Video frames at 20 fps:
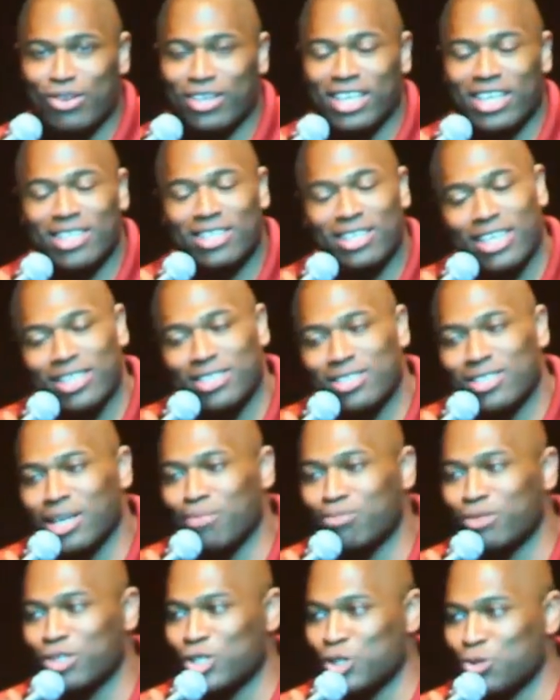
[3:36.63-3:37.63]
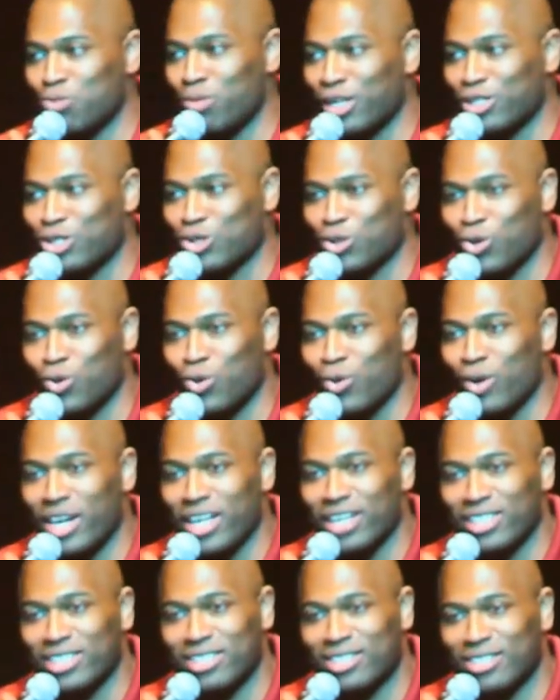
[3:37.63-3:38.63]
and it's something special to
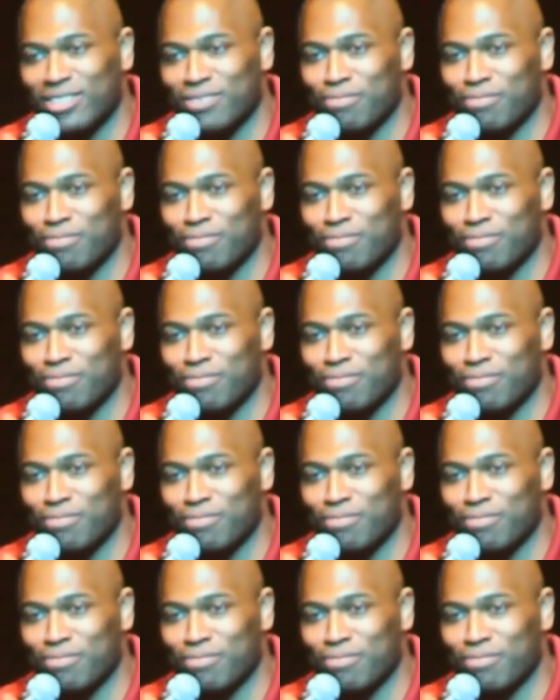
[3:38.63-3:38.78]
watch.